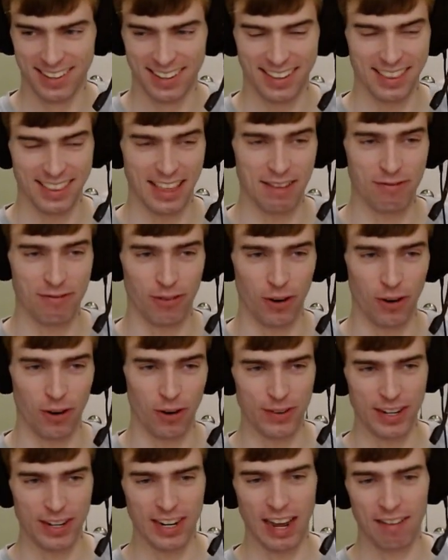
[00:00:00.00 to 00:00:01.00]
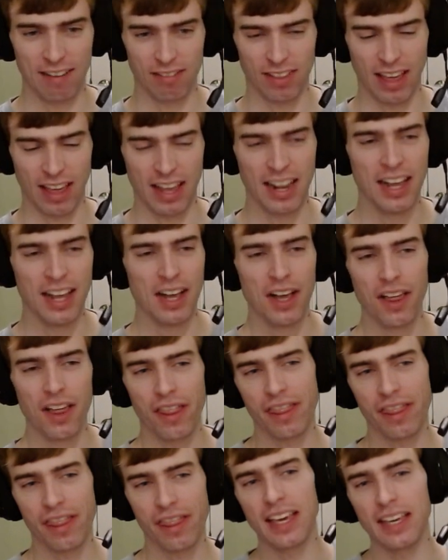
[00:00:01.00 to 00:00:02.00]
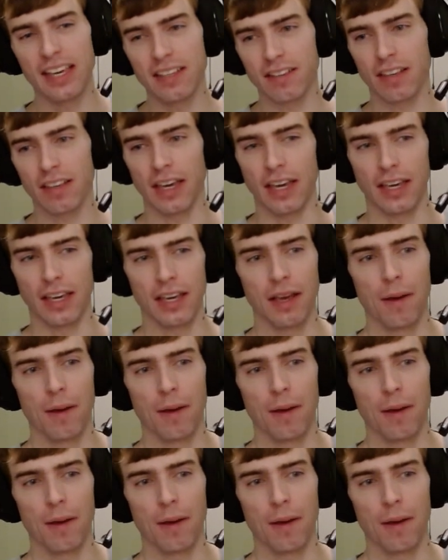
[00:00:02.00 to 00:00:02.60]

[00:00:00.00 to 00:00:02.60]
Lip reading: They forfeited after that. The thing is, like,